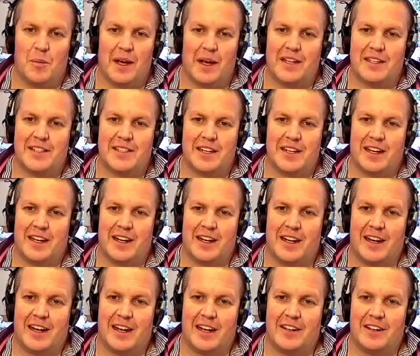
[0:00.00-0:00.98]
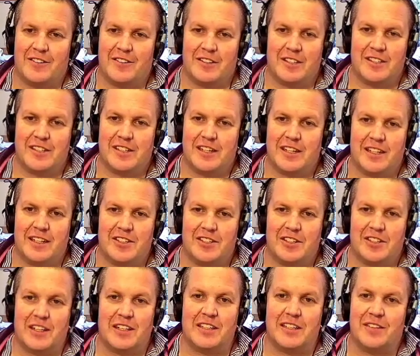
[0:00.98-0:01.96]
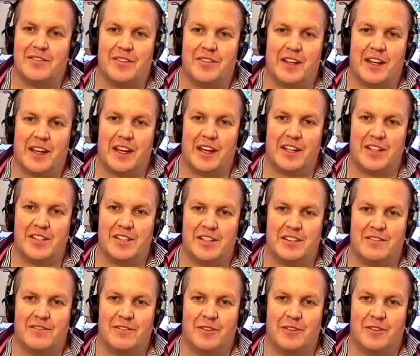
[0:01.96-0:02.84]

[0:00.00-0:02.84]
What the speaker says: makes an interesting justification